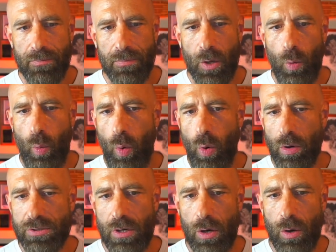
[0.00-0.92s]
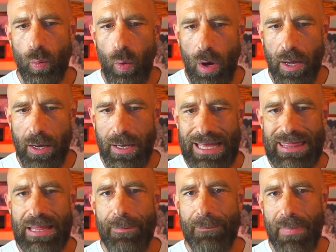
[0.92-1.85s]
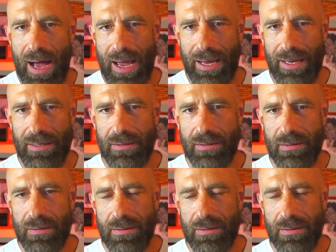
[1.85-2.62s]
Wars are won in the mind